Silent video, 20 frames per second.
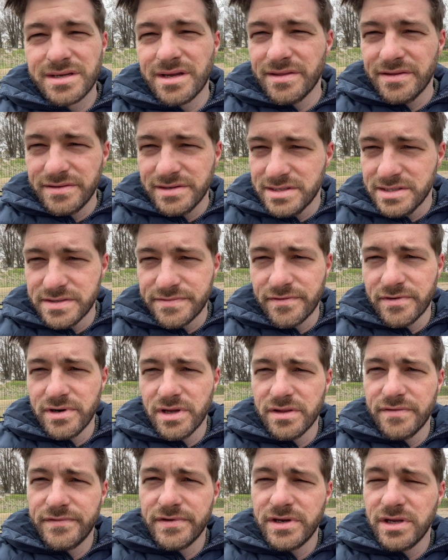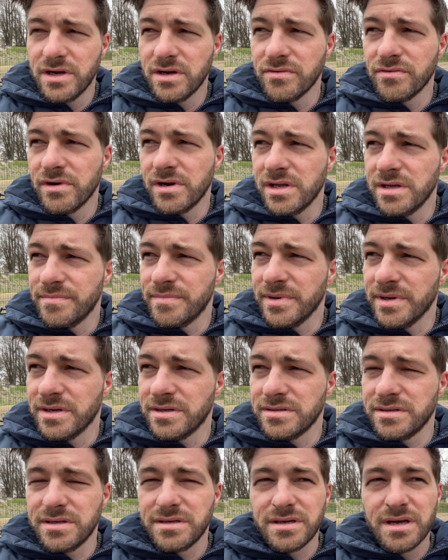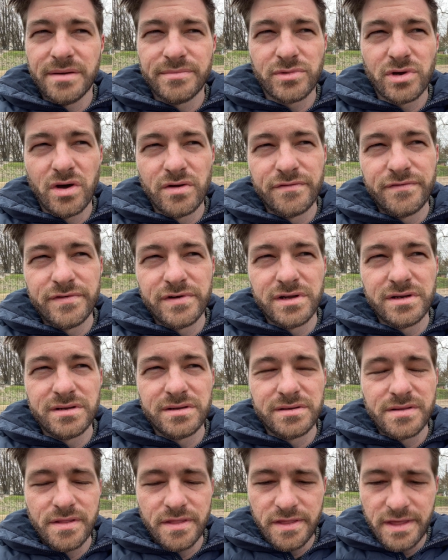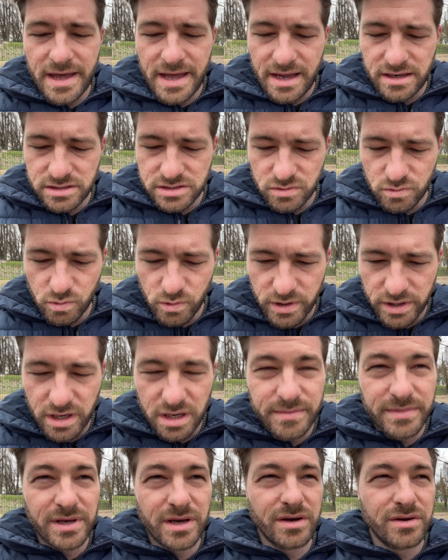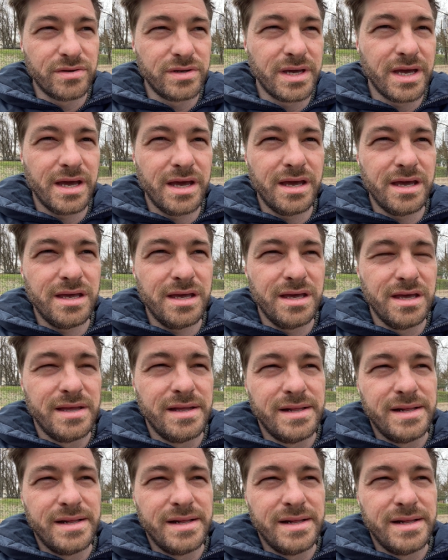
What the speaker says: this is for another video really, but I'm confident that we're going to be okay.